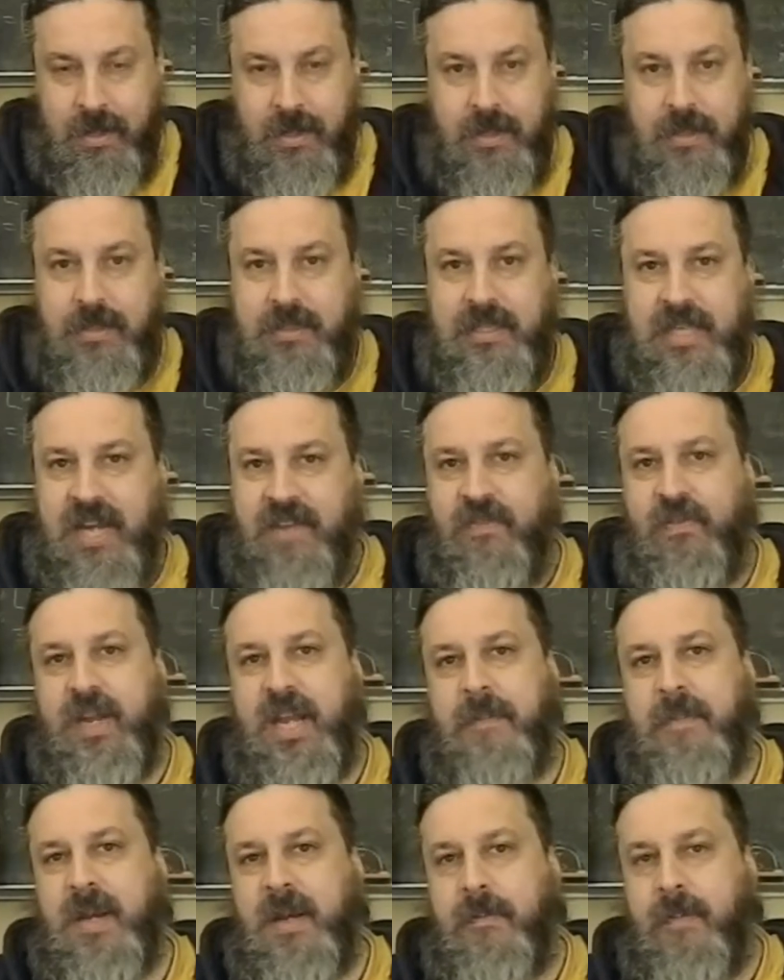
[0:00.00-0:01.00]
slavery
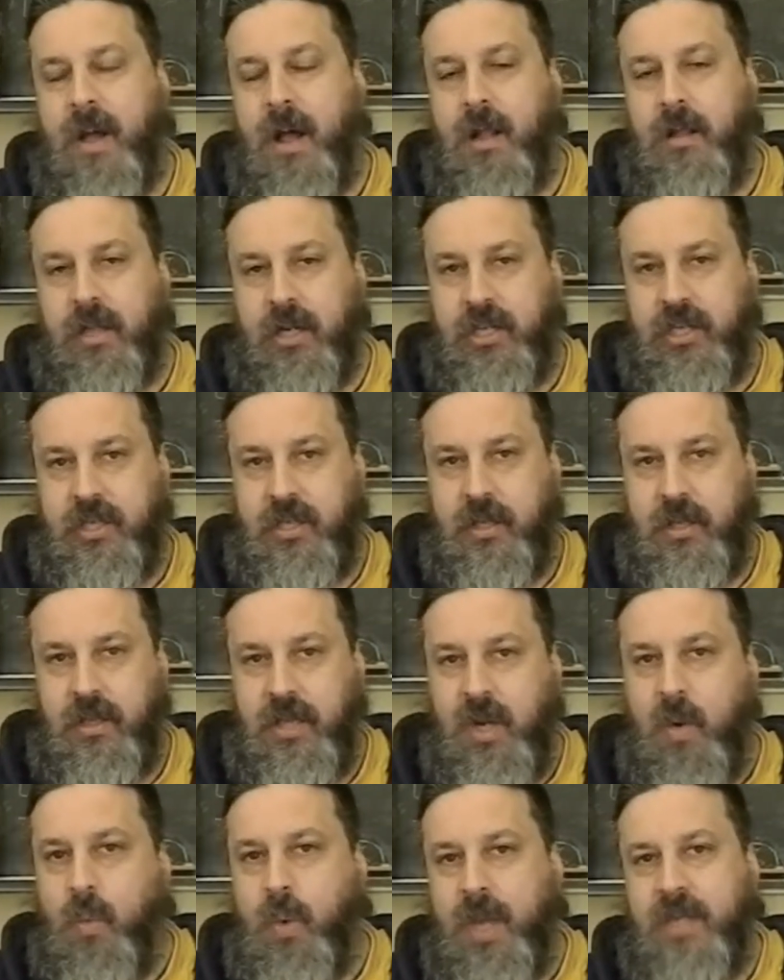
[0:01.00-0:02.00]
had been abolished.
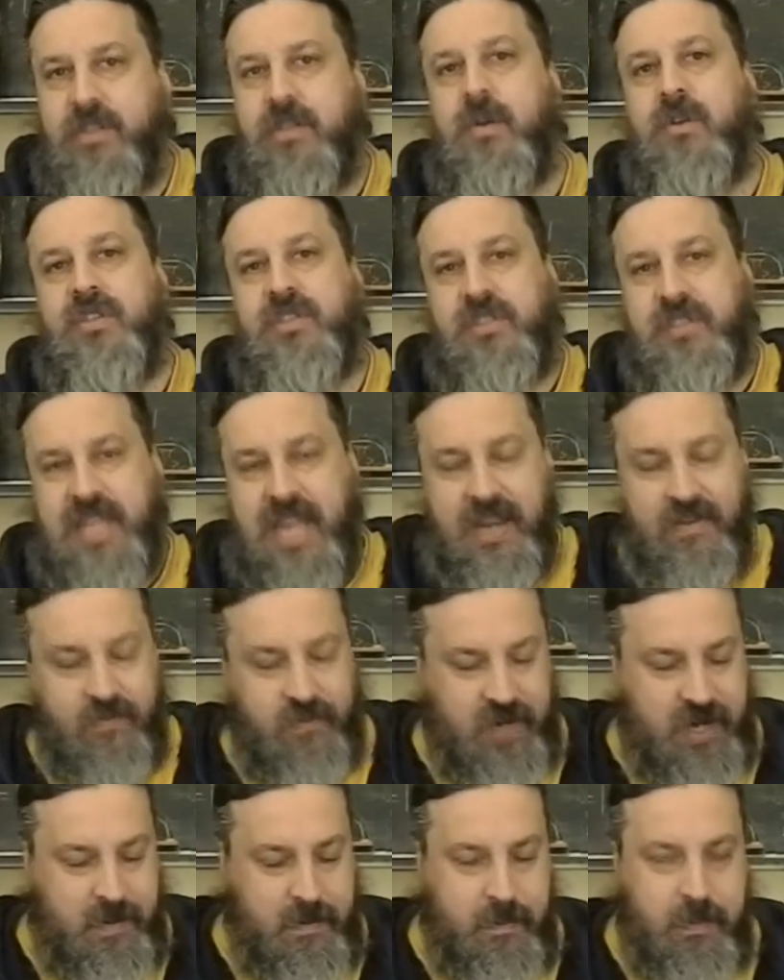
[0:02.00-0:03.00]
There was no
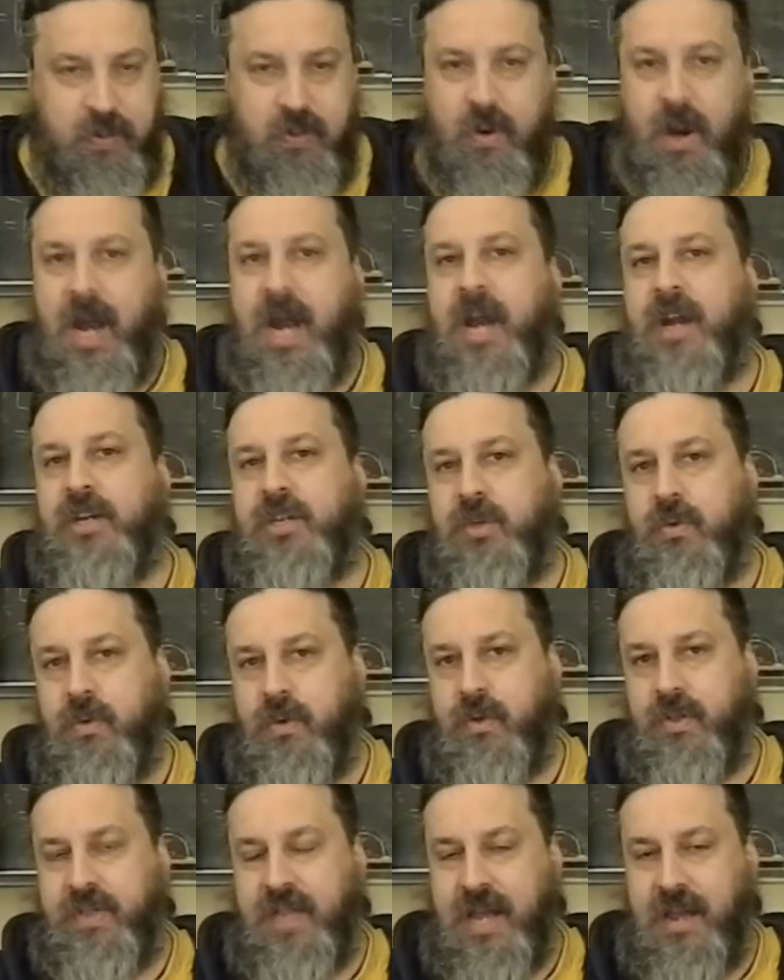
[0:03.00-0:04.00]
slavery prior to
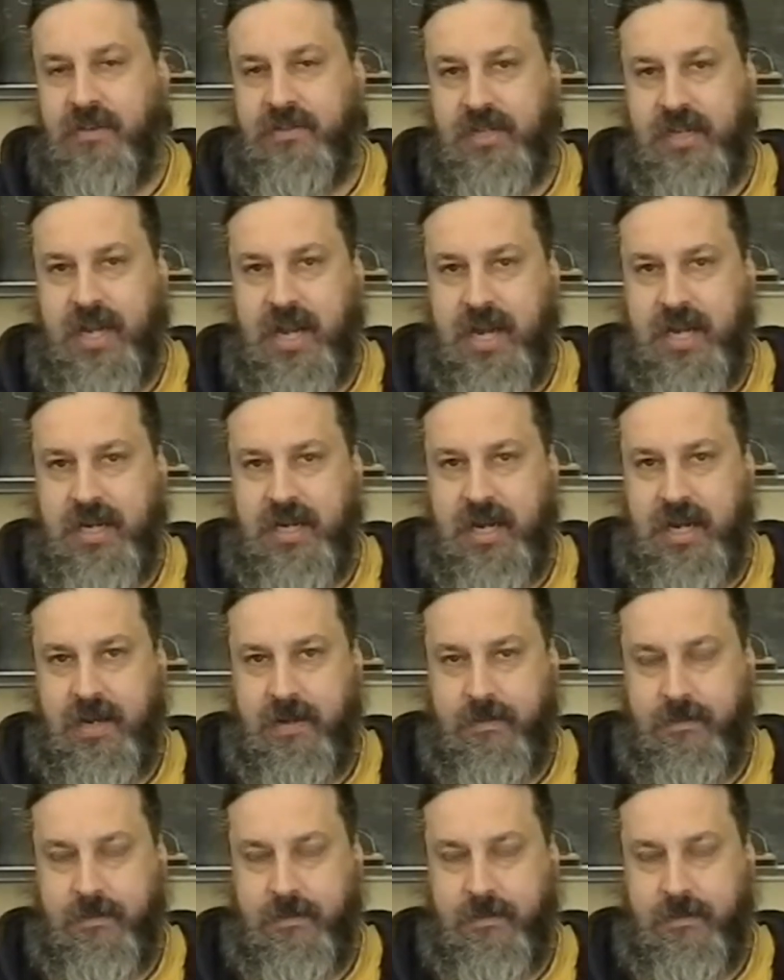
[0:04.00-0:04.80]
1000 AD.